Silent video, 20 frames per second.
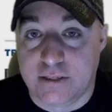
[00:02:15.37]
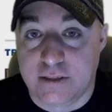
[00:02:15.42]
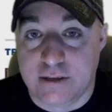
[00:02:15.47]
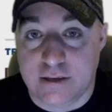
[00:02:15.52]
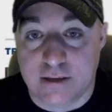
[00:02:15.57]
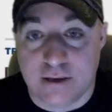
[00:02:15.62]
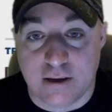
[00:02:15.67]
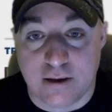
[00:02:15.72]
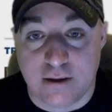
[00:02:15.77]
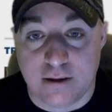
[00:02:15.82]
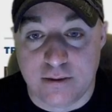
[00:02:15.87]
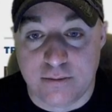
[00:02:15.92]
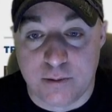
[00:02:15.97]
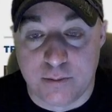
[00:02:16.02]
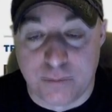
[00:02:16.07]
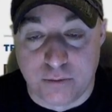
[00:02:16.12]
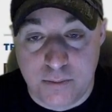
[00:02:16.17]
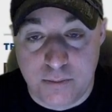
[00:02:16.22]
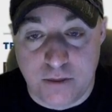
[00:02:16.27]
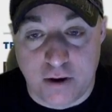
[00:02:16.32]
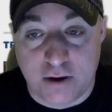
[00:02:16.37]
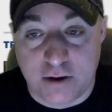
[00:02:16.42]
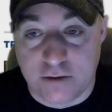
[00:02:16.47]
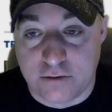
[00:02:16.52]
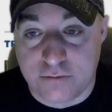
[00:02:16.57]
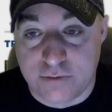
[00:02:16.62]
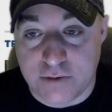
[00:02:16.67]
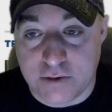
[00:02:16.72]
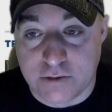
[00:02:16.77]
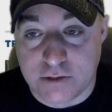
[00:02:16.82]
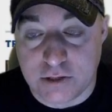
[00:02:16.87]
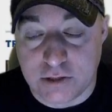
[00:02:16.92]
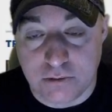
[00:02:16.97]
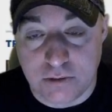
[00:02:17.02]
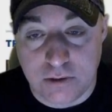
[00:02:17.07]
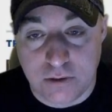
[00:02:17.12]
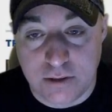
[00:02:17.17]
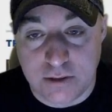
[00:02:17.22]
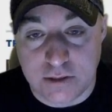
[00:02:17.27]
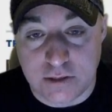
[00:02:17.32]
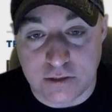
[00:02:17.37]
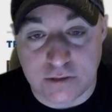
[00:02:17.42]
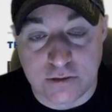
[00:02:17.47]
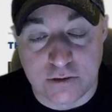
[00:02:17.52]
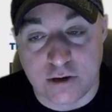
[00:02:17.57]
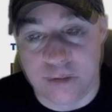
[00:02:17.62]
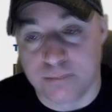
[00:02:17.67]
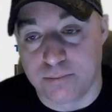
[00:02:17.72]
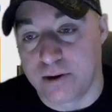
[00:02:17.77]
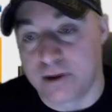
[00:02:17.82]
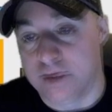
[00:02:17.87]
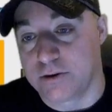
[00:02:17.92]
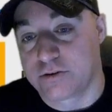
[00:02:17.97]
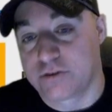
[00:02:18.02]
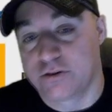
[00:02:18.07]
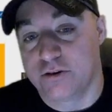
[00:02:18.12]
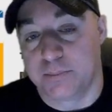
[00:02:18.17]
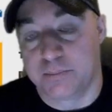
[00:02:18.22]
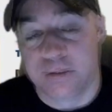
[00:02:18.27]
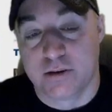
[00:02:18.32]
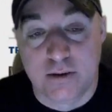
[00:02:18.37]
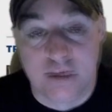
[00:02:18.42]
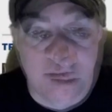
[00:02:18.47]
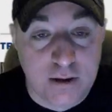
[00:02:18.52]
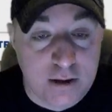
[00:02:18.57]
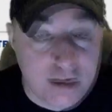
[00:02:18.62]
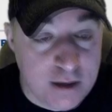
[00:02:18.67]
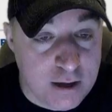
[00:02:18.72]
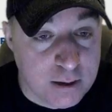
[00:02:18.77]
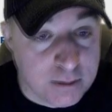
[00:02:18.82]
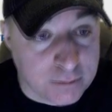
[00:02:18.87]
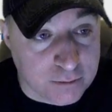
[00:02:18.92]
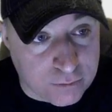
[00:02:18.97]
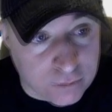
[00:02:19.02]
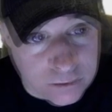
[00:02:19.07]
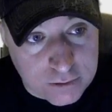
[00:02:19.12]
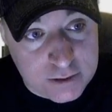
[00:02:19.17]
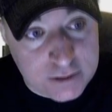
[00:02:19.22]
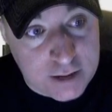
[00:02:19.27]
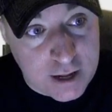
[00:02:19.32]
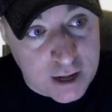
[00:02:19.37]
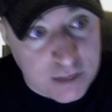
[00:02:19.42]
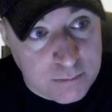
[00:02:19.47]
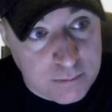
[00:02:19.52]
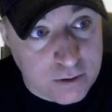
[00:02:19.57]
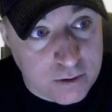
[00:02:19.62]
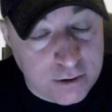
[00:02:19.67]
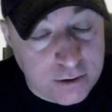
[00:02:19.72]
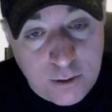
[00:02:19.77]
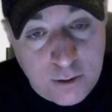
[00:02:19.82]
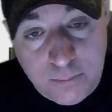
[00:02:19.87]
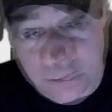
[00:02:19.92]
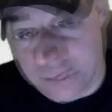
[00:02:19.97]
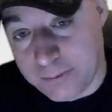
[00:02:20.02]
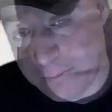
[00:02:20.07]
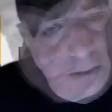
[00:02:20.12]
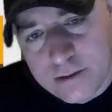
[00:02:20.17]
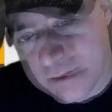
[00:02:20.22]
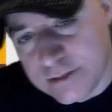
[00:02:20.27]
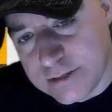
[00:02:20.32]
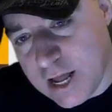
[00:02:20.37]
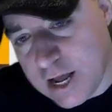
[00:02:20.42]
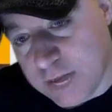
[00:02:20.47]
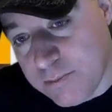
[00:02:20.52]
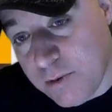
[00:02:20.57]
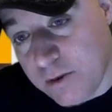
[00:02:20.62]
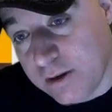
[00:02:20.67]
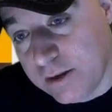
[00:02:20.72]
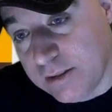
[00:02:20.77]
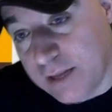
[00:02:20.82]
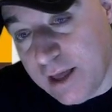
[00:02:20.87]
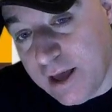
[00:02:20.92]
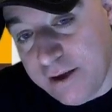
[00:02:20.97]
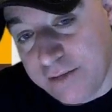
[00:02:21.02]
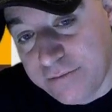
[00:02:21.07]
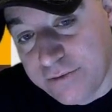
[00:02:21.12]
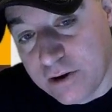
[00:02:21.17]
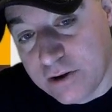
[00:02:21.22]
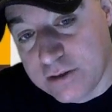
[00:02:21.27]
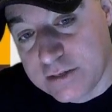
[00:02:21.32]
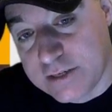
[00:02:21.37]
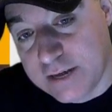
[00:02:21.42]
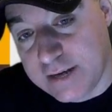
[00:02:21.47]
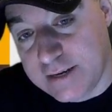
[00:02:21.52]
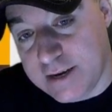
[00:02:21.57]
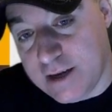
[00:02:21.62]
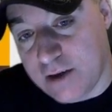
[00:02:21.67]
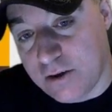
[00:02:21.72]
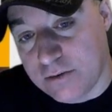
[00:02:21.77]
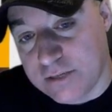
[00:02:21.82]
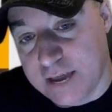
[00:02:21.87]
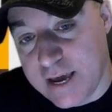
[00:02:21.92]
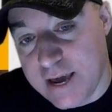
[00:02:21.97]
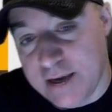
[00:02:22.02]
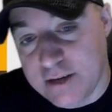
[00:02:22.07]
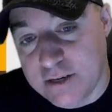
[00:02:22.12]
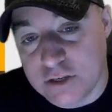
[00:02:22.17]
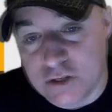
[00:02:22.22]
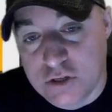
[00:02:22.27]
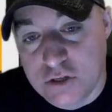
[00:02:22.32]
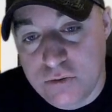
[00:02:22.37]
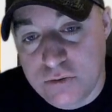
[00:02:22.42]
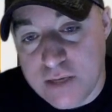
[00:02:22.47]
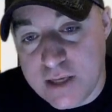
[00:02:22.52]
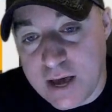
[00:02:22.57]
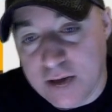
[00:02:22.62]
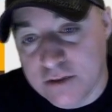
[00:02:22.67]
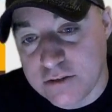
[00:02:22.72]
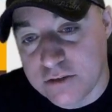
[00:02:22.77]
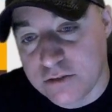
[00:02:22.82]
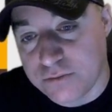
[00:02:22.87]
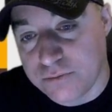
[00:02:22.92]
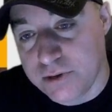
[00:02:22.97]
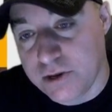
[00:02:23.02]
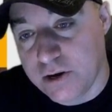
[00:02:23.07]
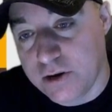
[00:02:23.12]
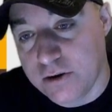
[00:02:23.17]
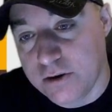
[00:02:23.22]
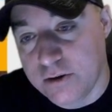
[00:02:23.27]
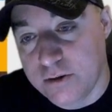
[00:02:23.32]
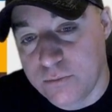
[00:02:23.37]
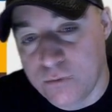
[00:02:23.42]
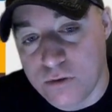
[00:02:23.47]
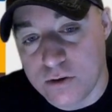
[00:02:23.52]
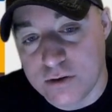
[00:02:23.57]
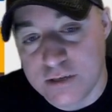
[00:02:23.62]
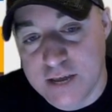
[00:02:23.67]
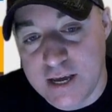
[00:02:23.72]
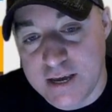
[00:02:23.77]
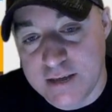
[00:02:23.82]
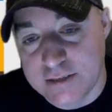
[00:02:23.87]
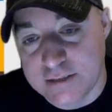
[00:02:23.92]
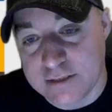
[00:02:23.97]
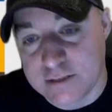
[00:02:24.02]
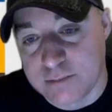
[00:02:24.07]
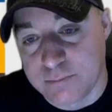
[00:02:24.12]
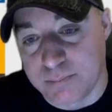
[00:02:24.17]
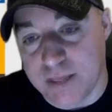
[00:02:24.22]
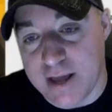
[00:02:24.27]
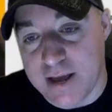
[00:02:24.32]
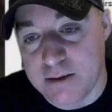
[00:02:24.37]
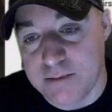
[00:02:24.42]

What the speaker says: the pre-markets fell so low that the circuit breakers tripped before the stock market opened. Stock market live Thursday, Dow tanked 2,300 and worst day since Black